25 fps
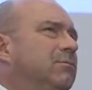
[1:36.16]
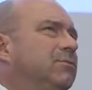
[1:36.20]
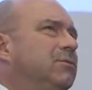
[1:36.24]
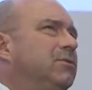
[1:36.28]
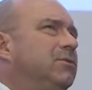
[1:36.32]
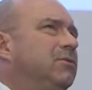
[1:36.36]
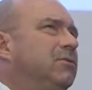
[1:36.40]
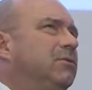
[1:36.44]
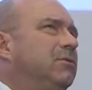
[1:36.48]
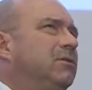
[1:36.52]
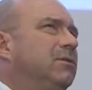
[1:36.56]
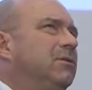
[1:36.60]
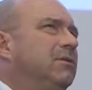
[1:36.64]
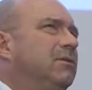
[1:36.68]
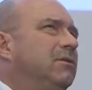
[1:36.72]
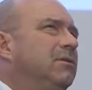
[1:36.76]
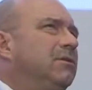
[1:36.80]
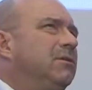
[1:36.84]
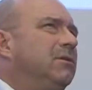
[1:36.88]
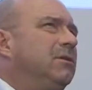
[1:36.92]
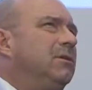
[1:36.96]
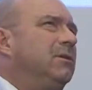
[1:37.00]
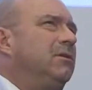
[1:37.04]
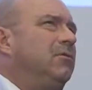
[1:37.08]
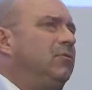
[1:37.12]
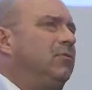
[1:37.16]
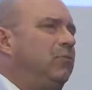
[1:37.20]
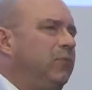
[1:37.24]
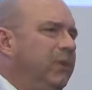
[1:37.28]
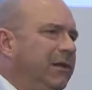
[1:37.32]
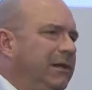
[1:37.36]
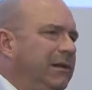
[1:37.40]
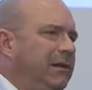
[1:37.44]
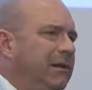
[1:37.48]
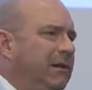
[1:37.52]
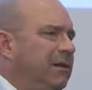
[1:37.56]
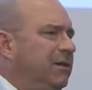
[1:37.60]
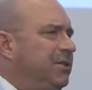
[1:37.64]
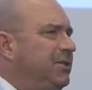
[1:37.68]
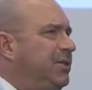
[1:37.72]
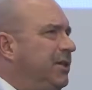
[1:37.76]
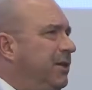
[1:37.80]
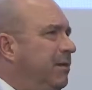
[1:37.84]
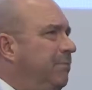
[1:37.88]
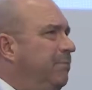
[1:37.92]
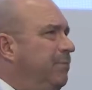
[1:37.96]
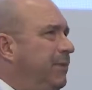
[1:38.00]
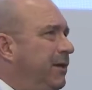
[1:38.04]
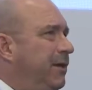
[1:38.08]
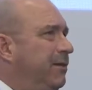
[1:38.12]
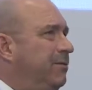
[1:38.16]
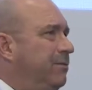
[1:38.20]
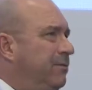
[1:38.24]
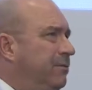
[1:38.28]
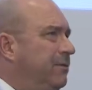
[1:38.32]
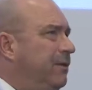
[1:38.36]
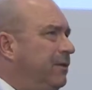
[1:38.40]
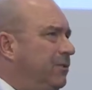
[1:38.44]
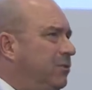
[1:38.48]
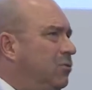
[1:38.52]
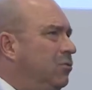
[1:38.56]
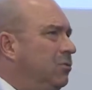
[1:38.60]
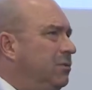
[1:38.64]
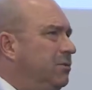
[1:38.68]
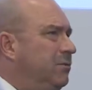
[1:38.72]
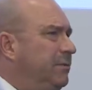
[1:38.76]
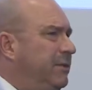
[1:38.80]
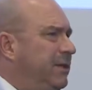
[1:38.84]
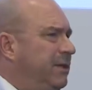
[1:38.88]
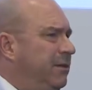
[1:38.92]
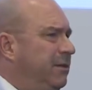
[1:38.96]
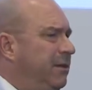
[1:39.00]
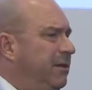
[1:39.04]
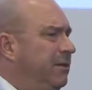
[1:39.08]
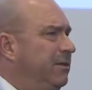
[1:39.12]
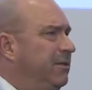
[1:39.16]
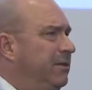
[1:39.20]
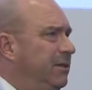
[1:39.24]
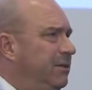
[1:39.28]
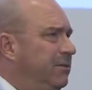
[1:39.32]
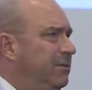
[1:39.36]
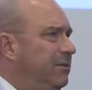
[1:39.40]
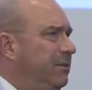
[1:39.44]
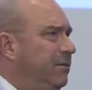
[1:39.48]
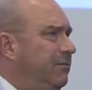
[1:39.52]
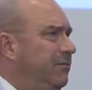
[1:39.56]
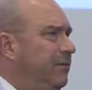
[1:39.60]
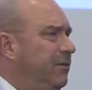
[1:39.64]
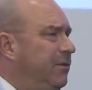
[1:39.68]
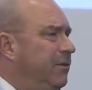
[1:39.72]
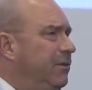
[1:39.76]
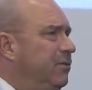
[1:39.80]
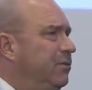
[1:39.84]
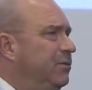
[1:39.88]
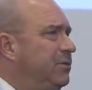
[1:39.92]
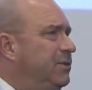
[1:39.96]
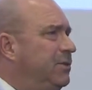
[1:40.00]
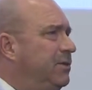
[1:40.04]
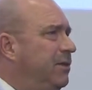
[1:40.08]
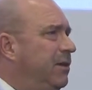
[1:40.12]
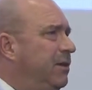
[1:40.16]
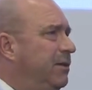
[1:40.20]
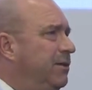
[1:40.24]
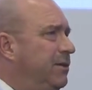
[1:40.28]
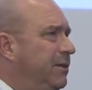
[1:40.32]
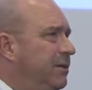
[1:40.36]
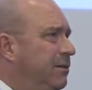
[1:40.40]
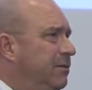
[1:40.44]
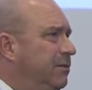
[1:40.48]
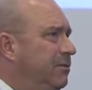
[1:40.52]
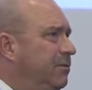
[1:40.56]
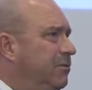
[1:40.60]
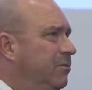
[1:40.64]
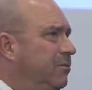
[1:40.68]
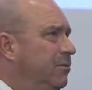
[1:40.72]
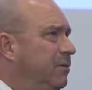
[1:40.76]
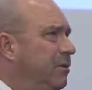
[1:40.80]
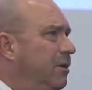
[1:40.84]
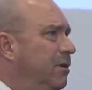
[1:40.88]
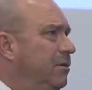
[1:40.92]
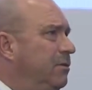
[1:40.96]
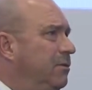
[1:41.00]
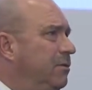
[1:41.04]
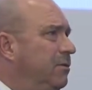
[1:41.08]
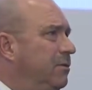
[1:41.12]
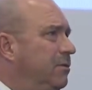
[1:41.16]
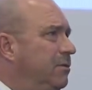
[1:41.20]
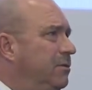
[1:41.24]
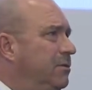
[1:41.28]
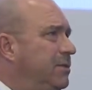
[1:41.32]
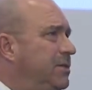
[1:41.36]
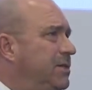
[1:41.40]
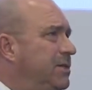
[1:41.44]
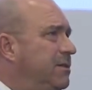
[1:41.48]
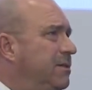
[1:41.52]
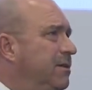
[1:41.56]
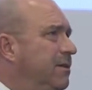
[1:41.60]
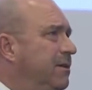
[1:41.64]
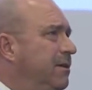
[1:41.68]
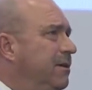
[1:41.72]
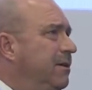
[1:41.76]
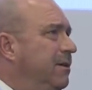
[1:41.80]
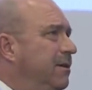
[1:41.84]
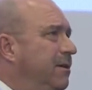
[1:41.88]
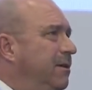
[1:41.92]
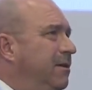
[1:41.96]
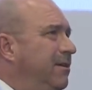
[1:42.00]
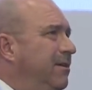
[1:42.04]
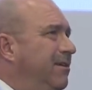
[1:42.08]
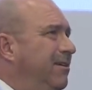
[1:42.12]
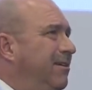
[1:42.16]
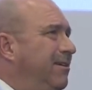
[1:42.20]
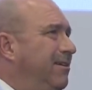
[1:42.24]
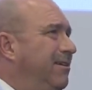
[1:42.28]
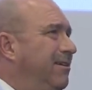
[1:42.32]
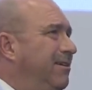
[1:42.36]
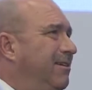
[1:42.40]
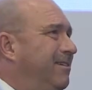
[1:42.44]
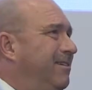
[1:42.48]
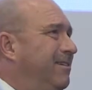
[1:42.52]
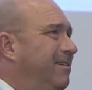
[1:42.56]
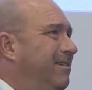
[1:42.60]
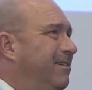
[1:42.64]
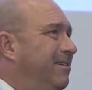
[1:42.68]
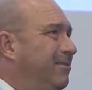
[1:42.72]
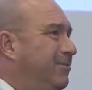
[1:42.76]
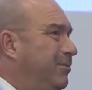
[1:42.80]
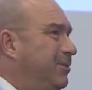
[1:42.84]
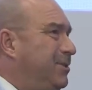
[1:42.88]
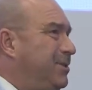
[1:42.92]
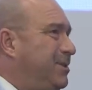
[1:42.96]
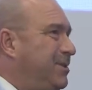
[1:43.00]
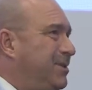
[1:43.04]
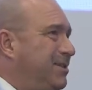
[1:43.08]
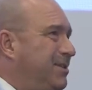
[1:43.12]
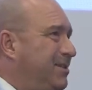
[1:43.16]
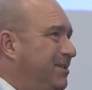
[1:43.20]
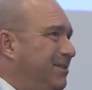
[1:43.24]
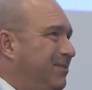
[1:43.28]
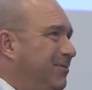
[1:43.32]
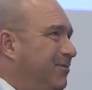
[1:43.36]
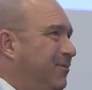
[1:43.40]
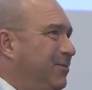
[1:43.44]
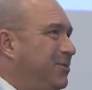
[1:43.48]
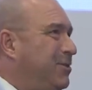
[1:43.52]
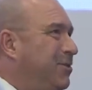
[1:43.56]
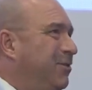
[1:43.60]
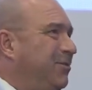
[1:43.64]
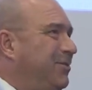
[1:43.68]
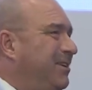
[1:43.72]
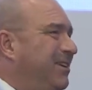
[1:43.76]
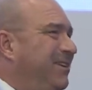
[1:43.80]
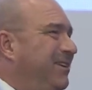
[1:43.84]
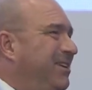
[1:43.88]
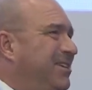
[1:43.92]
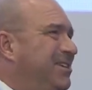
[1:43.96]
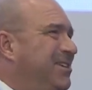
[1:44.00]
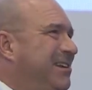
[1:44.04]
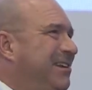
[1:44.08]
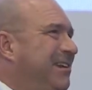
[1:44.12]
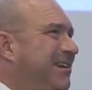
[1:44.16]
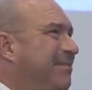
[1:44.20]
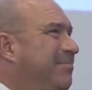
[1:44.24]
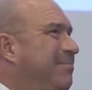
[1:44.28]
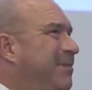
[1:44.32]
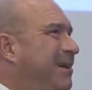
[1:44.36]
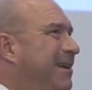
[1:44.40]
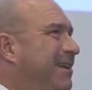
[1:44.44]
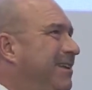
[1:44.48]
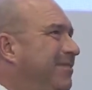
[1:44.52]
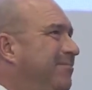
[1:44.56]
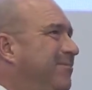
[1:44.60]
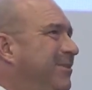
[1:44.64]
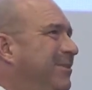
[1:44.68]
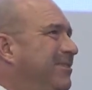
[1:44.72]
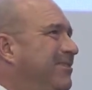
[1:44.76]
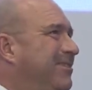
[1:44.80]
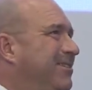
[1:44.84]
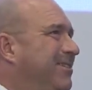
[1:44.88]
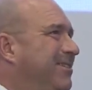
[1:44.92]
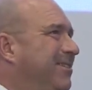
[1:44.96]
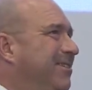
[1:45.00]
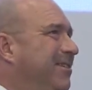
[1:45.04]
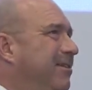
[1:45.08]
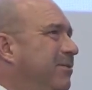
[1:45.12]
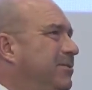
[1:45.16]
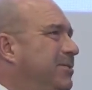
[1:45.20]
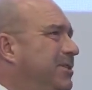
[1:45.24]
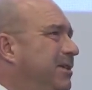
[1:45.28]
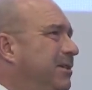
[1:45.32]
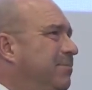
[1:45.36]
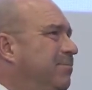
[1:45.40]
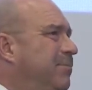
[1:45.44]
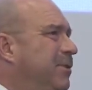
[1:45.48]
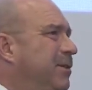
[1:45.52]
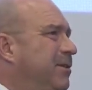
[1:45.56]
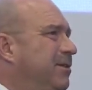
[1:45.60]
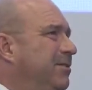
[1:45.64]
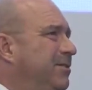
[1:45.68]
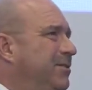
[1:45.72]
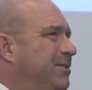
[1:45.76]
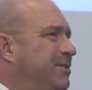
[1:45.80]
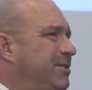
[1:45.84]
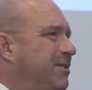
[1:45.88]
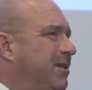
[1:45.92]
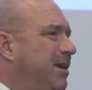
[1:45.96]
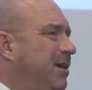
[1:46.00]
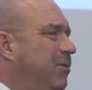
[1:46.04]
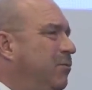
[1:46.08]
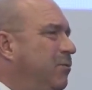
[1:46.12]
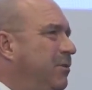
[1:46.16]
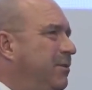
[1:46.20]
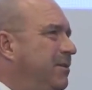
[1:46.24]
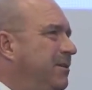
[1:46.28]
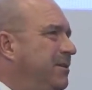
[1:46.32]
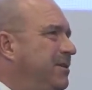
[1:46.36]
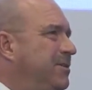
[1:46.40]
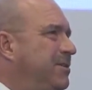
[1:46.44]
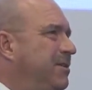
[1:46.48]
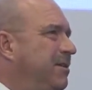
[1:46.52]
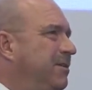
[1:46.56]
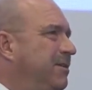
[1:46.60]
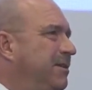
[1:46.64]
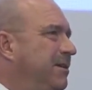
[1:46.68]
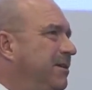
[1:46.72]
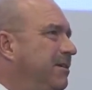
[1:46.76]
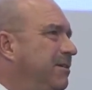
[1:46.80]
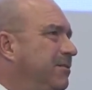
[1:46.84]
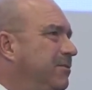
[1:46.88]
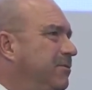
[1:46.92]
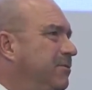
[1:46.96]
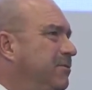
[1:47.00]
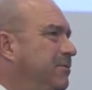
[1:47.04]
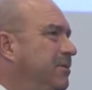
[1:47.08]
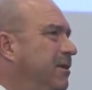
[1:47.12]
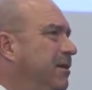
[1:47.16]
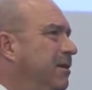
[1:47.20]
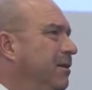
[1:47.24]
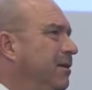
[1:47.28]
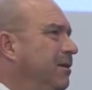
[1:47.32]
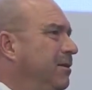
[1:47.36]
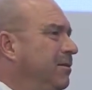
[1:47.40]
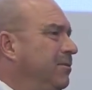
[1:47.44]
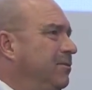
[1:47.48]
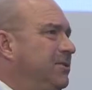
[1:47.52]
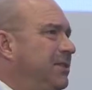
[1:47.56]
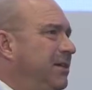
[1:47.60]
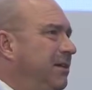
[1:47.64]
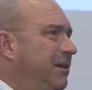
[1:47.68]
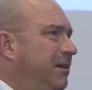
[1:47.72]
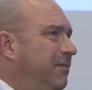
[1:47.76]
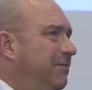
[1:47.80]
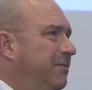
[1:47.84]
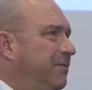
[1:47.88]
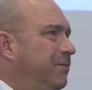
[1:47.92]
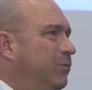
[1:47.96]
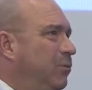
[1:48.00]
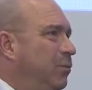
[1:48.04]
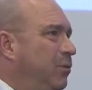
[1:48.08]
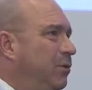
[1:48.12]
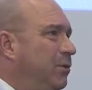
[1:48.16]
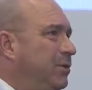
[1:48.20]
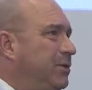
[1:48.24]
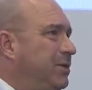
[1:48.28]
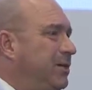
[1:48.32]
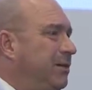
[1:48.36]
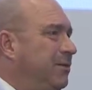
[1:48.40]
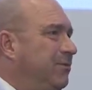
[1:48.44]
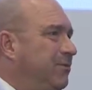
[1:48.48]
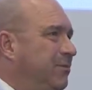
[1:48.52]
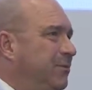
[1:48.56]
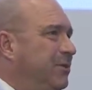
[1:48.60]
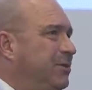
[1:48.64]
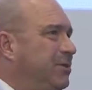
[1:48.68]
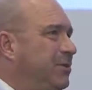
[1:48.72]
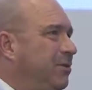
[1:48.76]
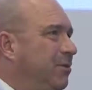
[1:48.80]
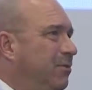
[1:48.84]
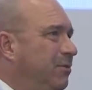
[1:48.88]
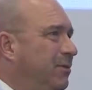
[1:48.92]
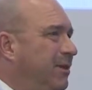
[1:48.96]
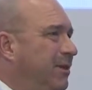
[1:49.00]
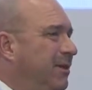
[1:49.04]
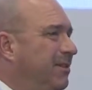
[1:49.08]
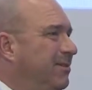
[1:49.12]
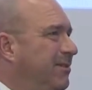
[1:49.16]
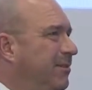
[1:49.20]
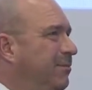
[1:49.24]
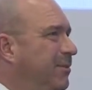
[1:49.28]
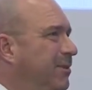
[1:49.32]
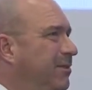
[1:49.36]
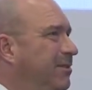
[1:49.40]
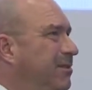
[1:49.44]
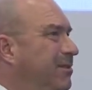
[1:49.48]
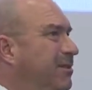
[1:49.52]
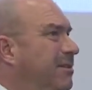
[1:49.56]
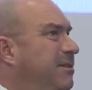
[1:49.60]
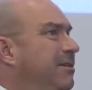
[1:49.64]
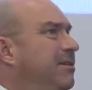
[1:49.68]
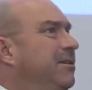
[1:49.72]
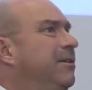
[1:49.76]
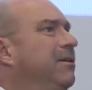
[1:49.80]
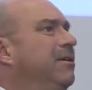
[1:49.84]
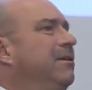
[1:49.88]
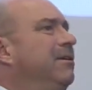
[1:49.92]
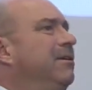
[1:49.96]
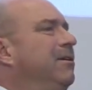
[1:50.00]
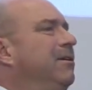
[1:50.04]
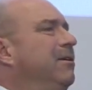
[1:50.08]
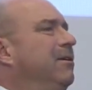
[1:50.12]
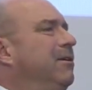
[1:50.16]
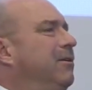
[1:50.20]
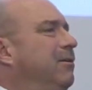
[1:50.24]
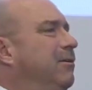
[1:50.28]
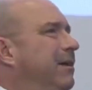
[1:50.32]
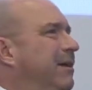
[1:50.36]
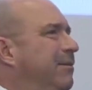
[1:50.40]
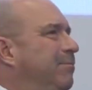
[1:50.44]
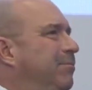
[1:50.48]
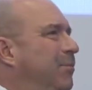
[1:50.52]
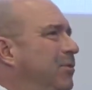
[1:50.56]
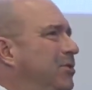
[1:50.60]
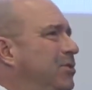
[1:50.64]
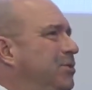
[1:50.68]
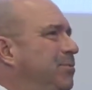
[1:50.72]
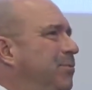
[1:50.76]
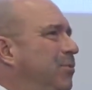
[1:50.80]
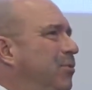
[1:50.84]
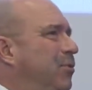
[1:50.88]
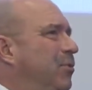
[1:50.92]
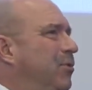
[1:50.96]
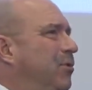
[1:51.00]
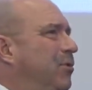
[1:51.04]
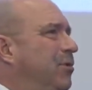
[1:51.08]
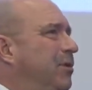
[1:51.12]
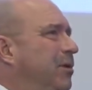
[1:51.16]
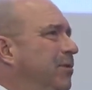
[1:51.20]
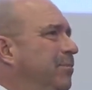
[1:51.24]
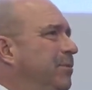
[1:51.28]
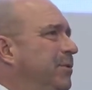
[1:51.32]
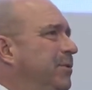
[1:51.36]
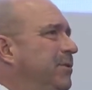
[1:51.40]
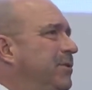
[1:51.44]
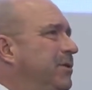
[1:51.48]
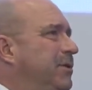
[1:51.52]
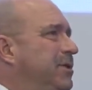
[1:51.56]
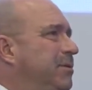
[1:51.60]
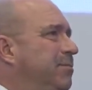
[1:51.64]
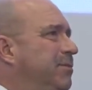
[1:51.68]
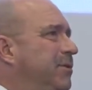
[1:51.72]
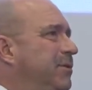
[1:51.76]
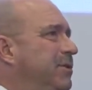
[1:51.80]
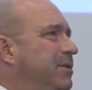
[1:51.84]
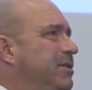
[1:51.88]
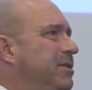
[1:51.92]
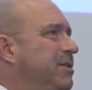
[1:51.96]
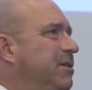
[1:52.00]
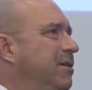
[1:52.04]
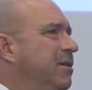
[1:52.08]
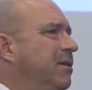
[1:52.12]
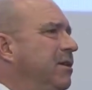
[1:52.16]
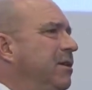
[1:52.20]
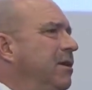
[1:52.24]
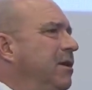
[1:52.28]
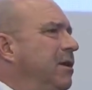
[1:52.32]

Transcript: to a real large impact, that could be indeed a very good idea to use. It was not initially planned, but our Czech partners came with this idea to see if it works, and we saw that immediately you had much more participants.